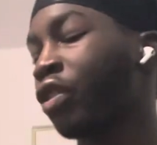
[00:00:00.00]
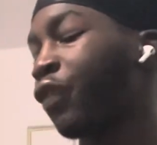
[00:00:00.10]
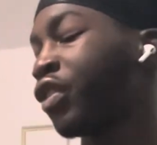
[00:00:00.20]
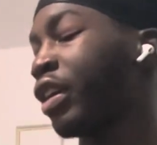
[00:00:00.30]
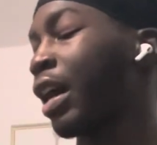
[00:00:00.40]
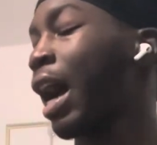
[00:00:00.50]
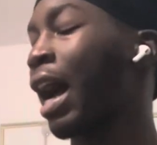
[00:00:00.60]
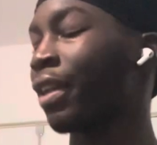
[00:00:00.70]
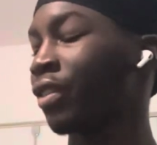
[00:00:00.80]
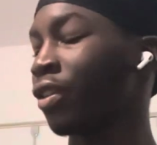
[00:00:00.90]
obviously, yeah,
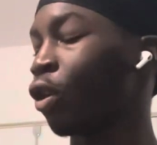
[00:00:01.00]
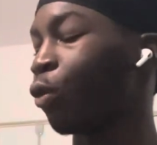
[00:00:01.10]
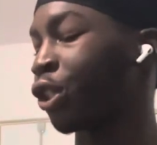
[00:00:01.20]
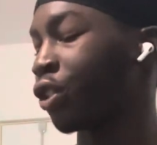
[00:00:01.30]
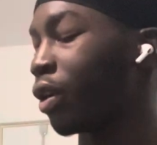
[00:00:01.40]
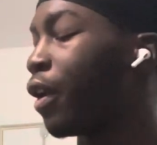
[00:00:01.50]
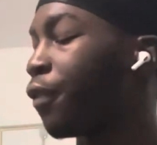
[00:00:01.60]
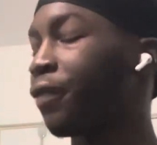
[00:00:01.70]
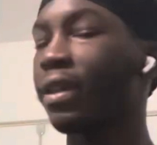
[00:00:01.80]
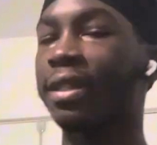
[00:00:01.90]
I had to know which
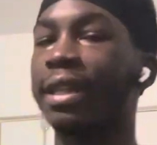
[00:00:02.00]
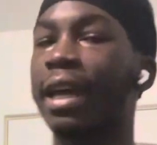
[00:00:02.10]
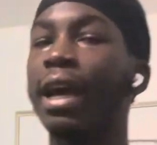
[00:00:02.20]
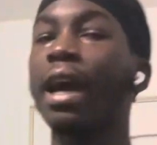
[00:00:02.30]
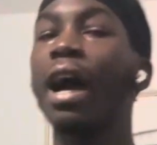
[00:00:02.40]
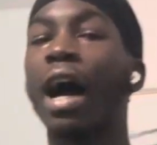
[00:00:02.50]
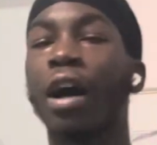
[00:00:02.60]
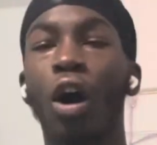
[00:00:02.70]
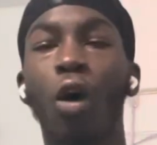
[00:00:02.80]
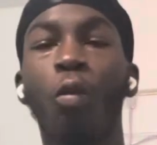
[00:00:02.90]
fit to get. I
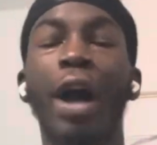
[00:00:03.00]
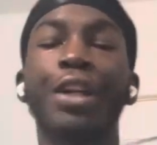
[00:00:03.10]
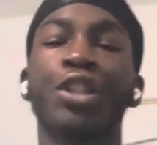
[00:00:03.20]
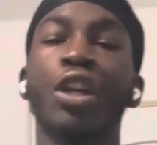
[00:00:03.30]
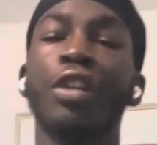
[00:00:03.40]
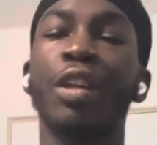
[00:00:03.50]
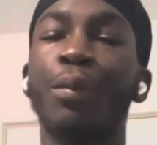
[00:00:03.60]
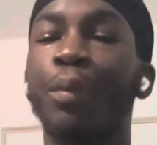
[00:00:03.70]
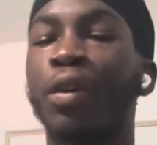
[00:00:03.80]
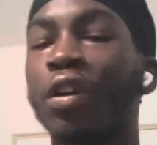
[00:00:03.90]
got a white shirt
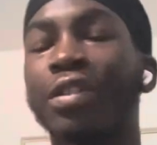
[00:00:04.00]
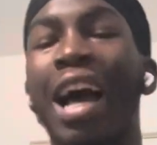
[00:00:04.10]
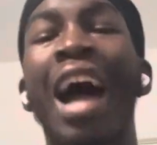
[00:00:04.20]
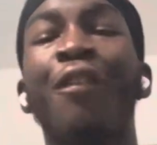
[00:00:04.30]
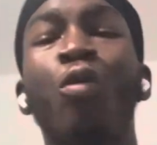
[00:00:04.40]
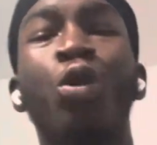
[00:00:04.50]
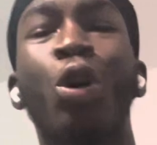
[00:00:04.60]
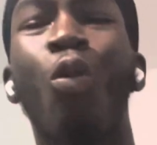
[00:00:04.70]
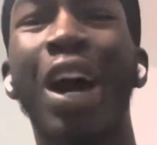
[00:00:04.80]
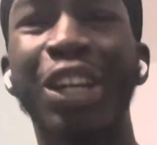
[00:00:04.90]
simply because I haven't worn a
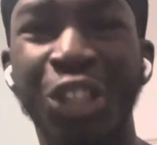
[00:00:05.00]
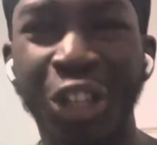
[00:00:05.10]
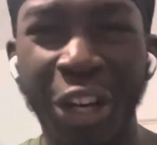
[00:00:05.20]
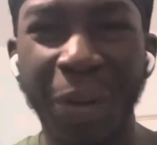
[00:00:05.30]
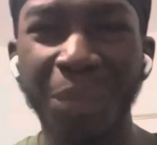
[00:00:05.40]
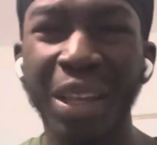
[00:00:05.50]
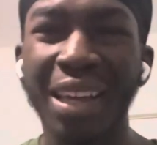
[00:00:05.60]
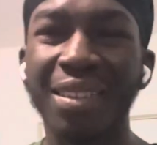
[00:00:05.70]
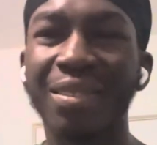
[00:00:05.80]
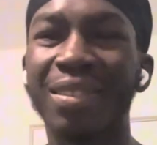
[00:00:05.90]
white shirt.
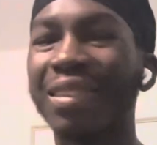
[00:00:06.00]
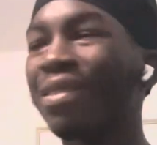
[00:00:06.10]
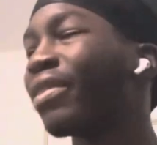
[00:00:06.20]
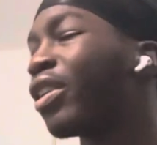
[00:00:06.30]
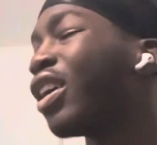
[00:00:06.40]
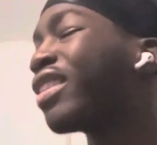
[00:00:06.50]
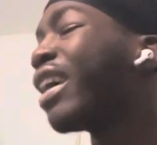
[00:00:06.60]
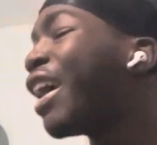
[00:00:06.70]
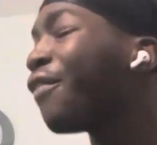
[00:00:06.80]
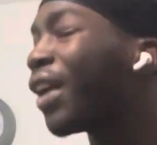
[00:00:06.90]
The
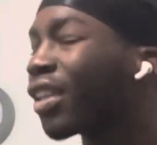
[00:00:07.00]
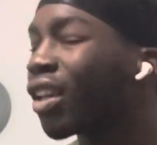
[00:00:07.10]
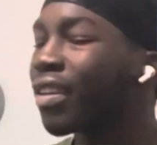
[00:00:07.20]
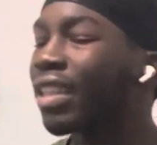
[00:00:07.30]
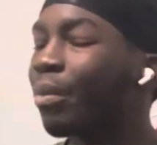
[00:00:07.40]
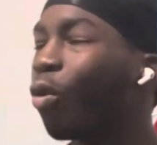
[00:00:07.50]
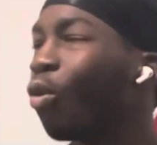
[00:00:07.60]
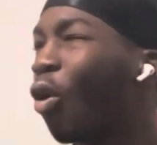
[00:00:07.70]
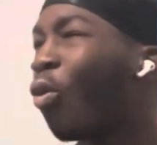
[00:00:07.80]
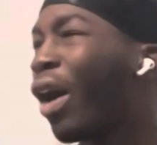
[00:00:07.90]
last time I
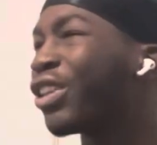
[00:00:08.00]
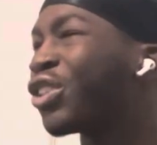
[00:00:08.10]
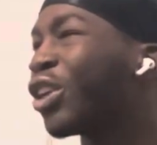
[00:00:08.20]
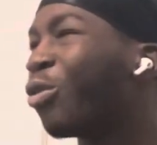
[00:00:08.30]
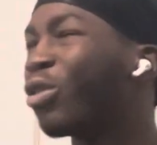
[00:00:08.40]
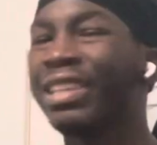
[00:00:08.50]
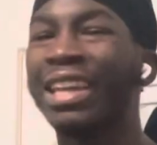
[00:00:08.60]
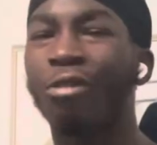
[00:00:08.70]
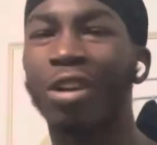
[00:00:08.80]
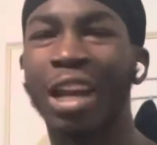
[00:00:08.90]
wore a white shirt was
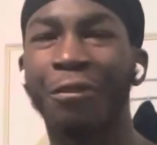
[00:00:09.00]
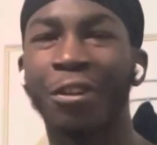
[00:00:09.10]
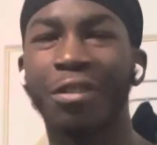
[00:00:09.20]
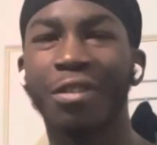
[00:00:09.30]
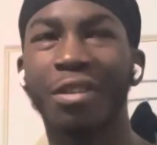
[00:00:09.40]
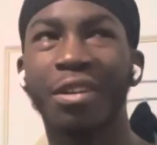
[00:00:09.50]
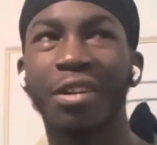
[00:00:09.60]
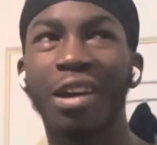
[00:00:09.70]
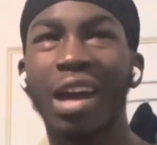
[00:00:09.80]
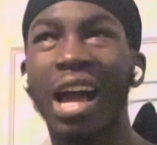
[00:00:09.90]
year 11,
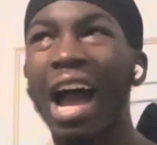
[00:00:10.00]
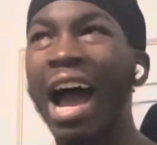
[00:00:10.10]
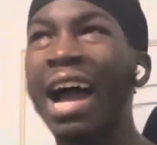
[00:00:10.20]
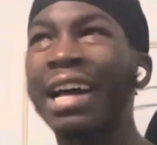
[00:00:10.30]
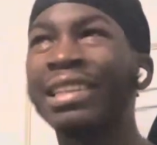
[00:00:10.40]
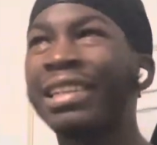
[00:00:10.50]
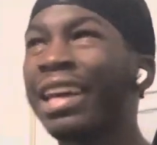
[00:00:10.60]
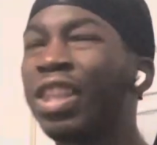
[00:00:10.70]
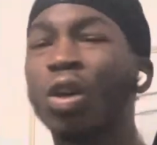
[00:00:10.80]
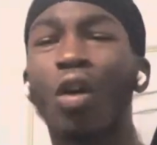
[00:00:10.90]
and
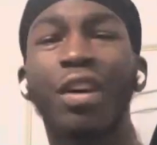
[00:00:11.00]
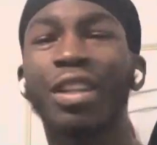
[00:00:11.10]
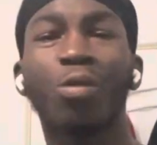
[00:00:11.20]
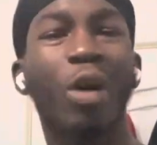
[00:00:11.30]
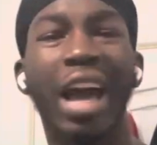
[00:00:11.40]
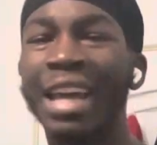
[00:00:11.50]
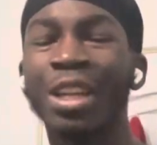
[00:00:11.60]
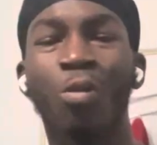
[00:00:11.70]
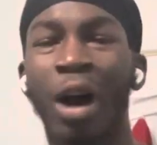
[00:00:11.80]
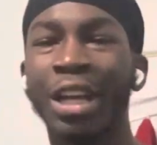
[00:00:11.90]
year 12 I didn't wear any
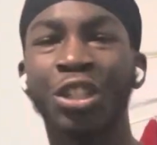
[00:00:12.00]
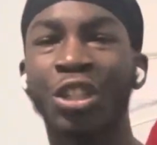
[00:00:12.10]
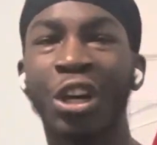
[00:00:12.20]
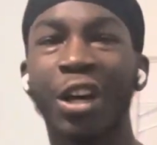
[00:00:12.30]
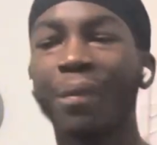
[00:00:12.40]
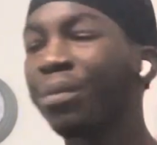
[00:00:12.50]
white shirt.